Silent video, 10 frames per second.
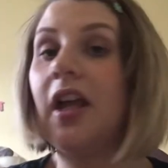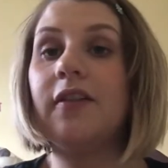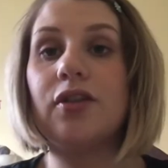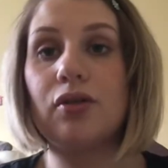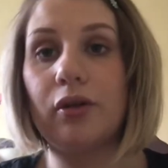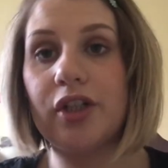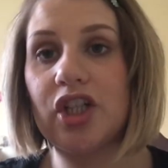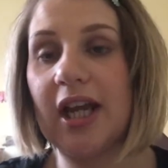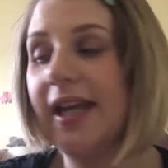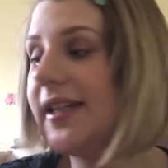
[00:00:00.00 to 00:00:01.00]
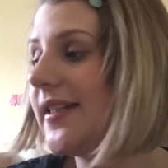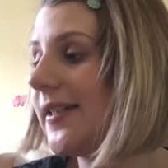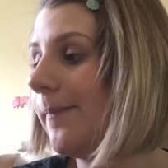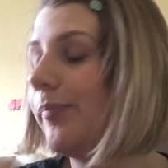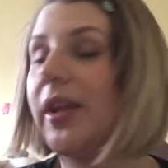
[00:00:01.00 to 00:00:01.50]
the storage
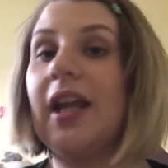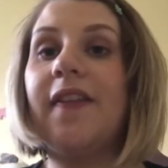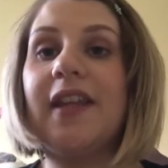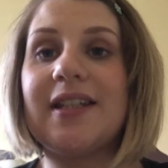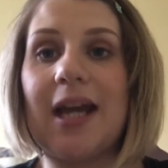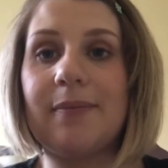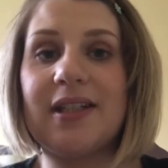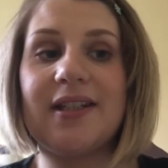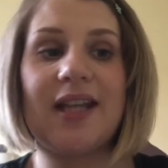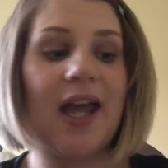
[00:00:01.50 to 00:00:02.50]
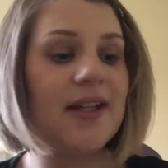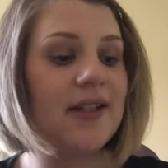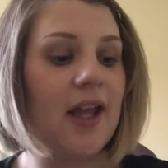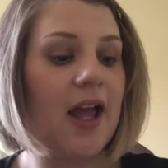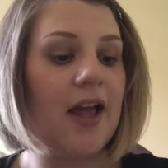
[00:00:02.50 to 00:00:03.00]
case, the adapter
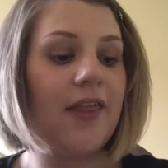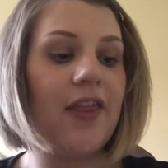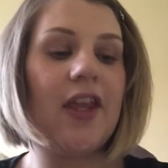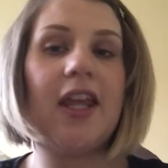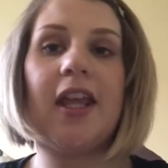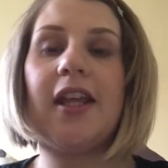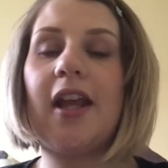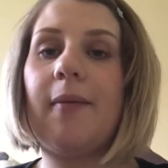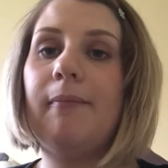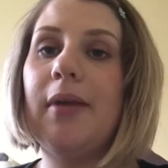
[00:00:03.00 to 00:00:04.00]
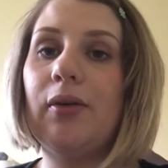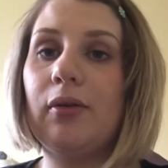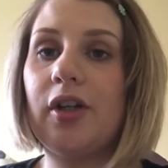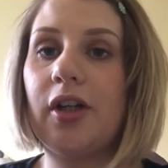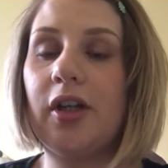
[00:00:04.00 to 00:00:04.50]
set, the
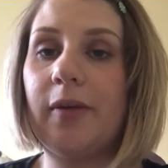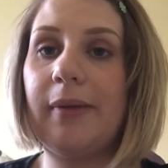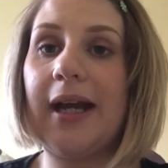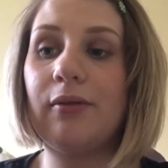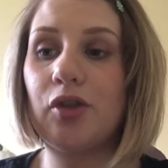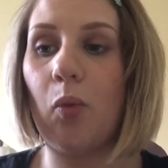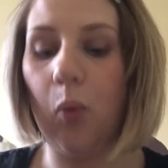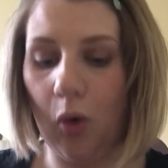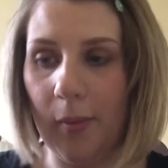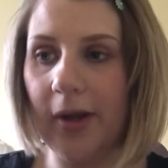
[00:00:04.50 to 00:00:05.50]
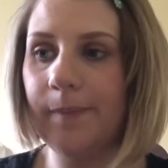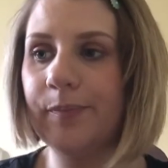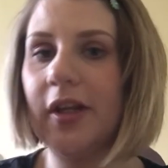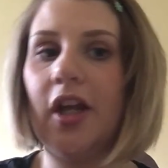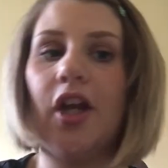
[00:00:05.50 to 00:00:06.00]
milk pouch warmer,
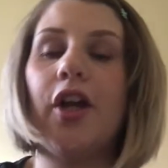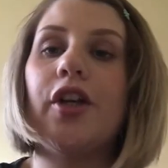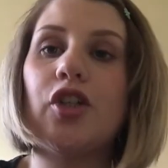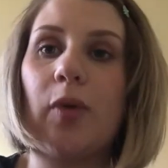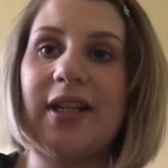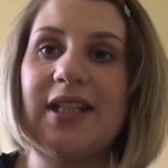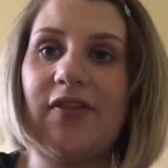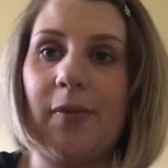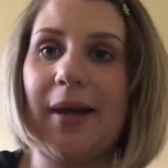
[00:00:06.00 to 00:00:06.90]
20 of the